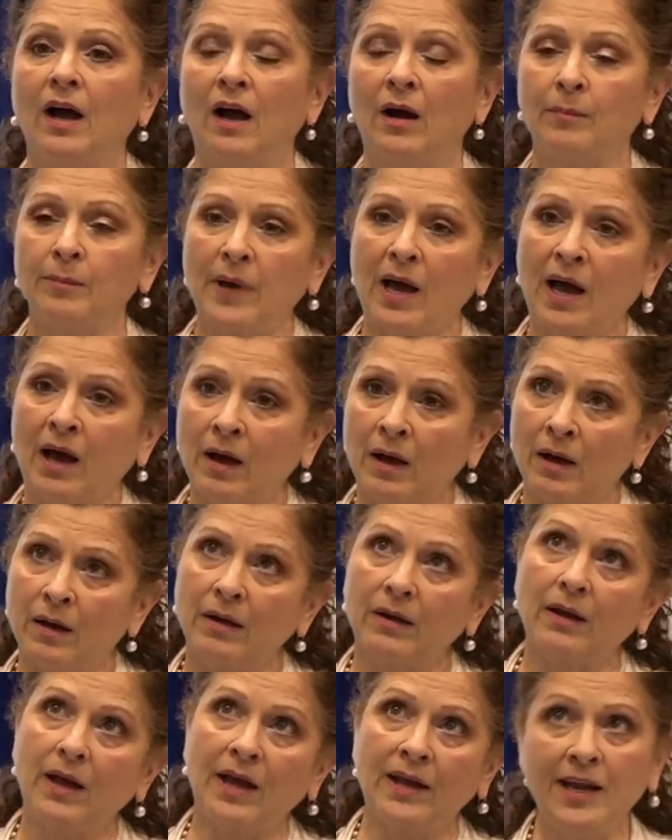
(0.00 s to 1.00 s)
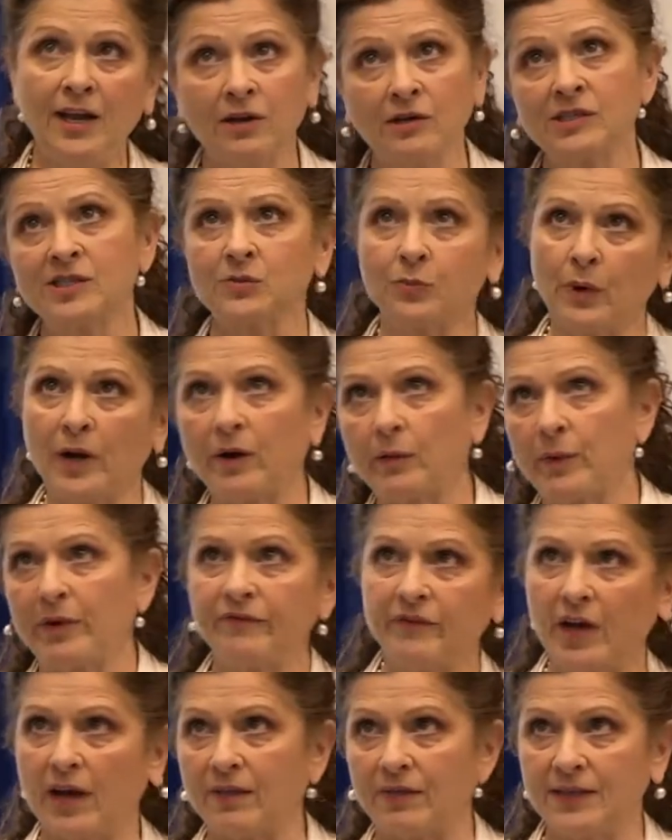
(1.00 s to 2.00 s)
Um, uh, and here's where
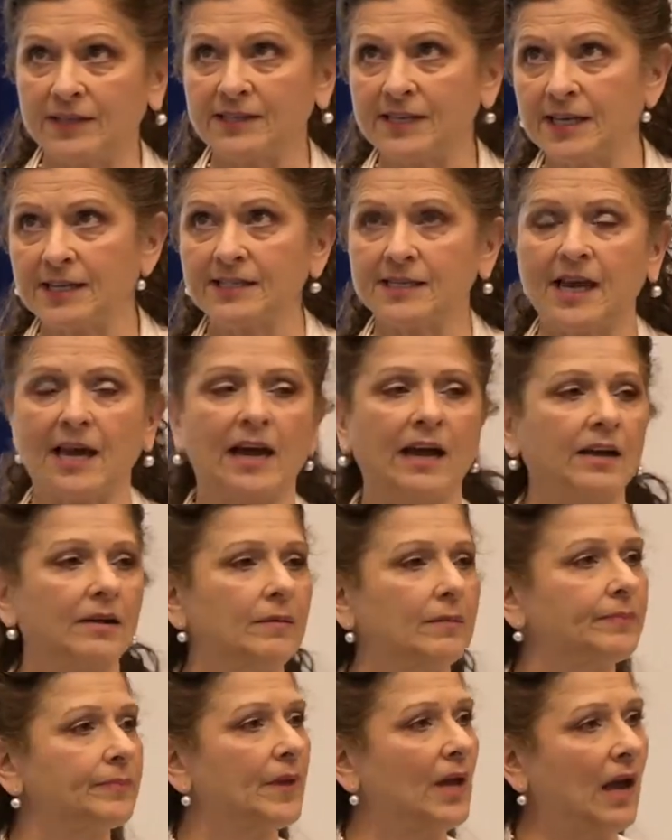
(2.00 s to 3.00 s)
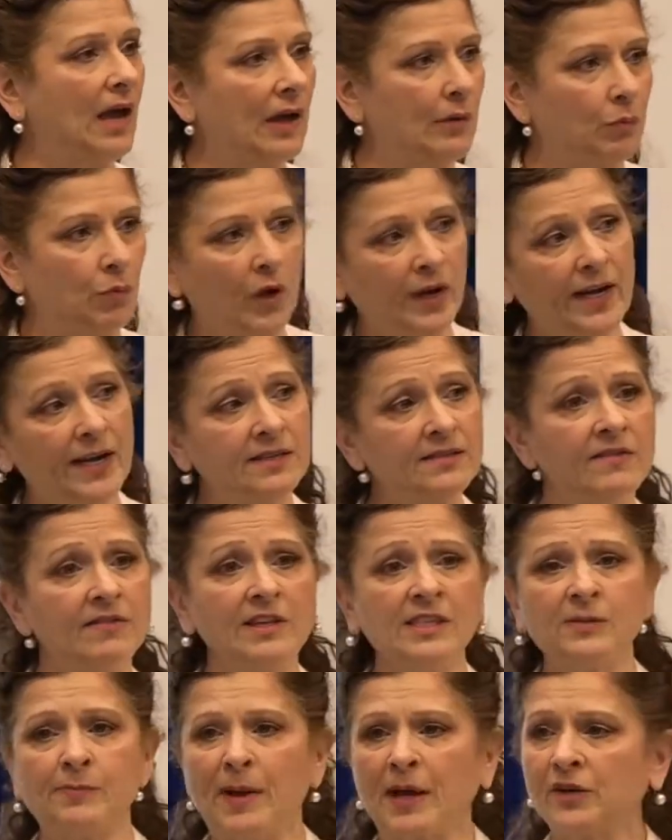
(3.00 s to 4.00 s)
we've got the zigzag. At one end of
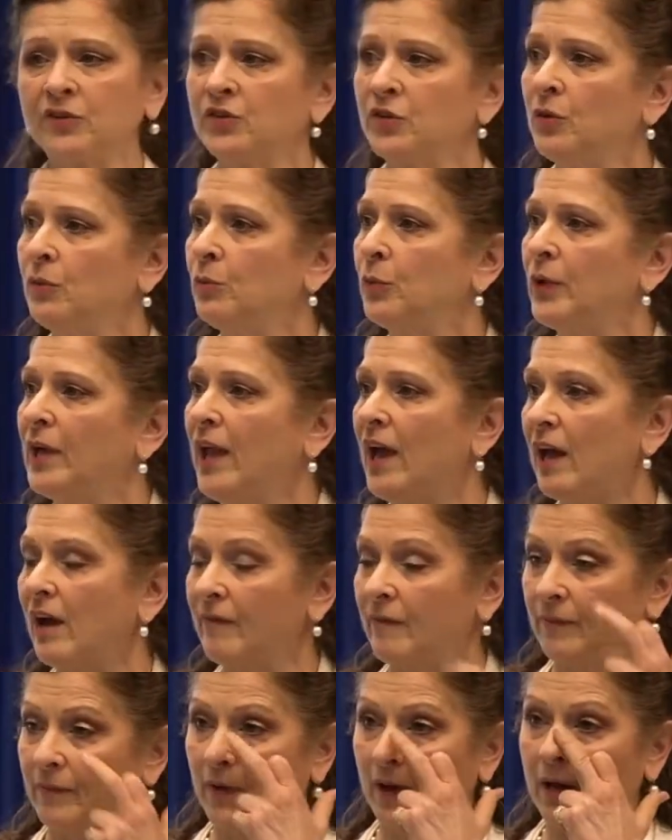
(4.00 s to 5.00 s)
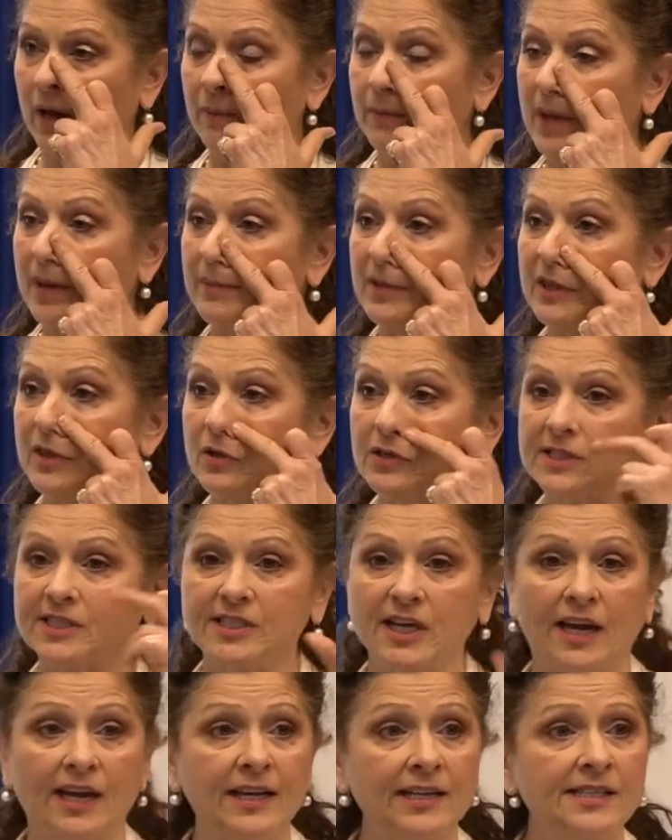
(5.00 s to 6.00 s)
the spectrum, we have uh, maybe those
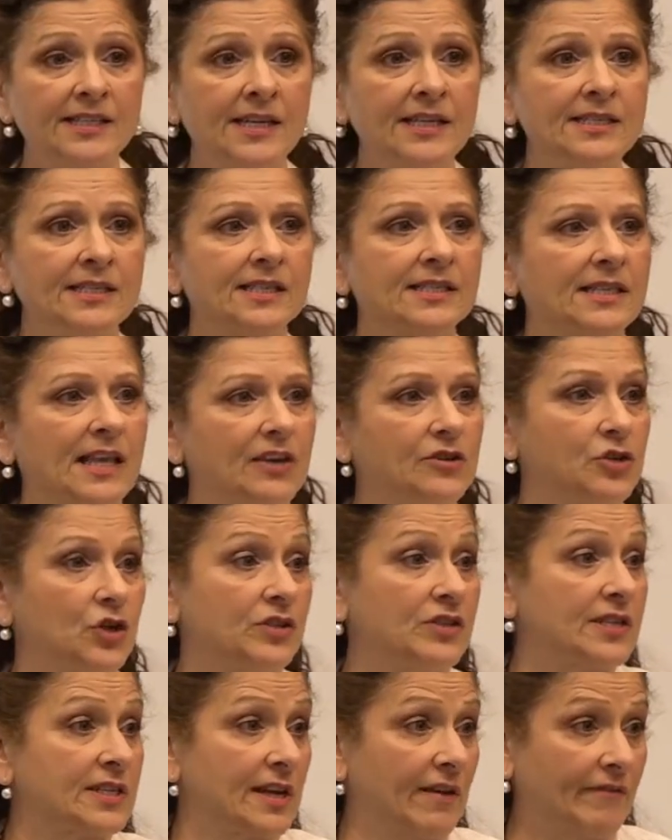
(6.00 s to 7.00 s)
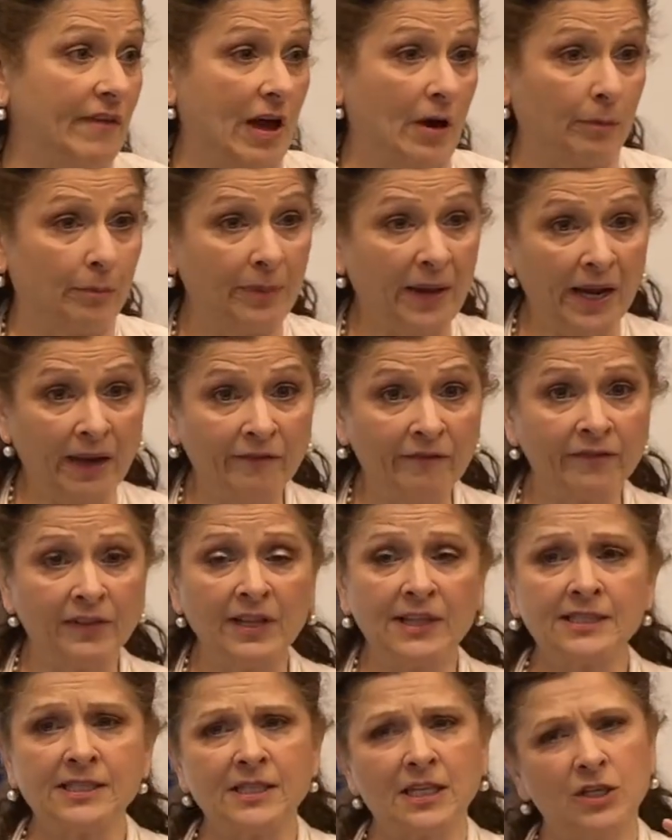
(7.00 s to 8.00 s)
dioceses that just give out
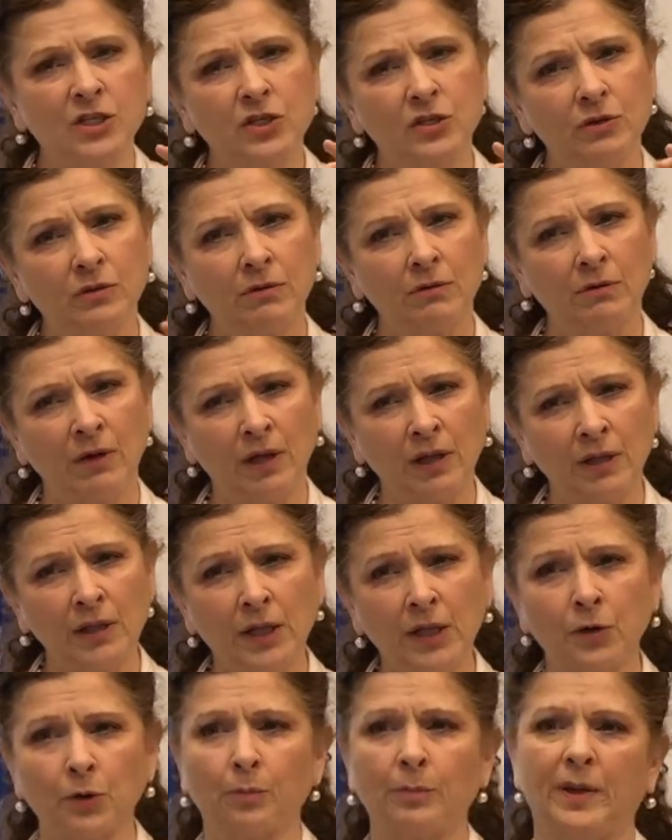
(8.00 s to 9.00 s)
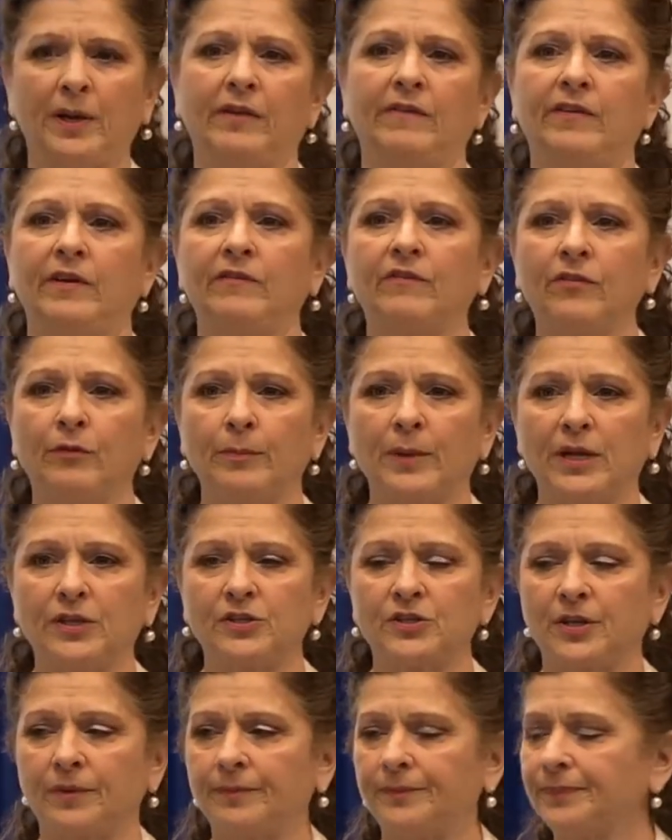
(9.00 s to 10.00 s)
pamphlets and do a little bit of
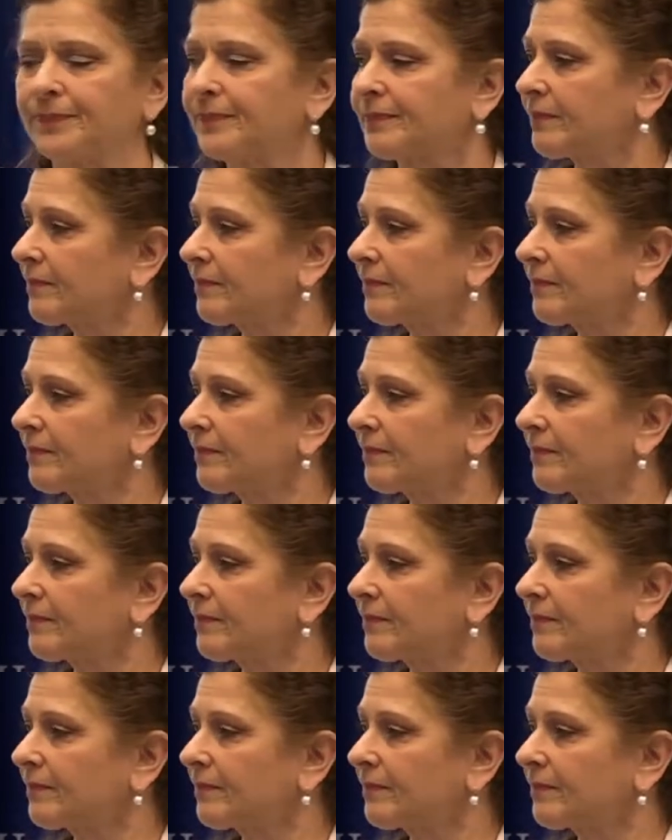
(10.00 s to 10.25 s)
information.